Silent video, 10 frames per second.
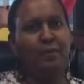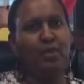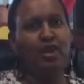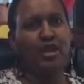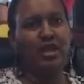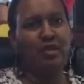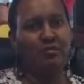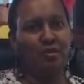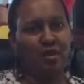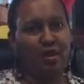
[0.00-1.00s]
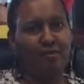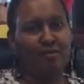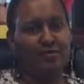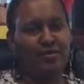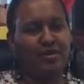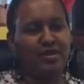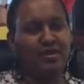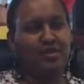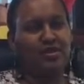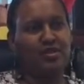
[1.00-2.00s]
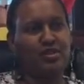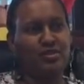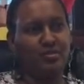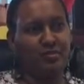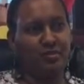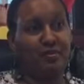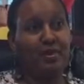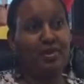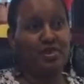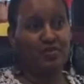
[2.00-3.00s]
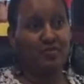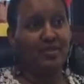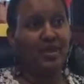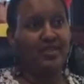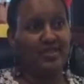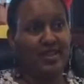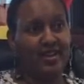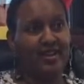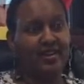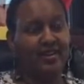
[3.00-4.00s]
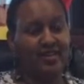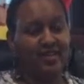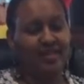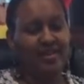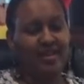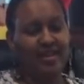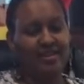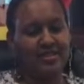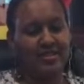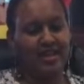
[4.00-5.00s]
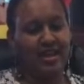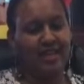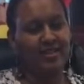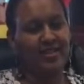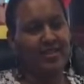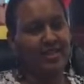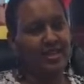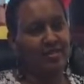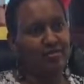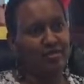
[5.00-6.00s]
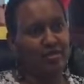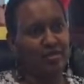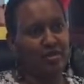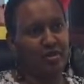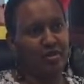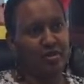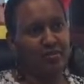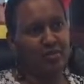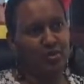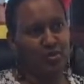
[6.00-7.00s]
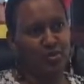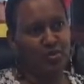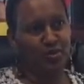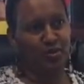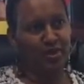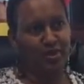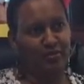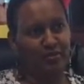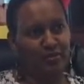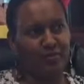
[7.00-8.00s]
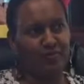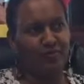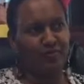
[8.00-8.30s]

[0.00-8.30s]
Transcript: Bullying problems consume much of my day as a guidance counselor here at a middle school level.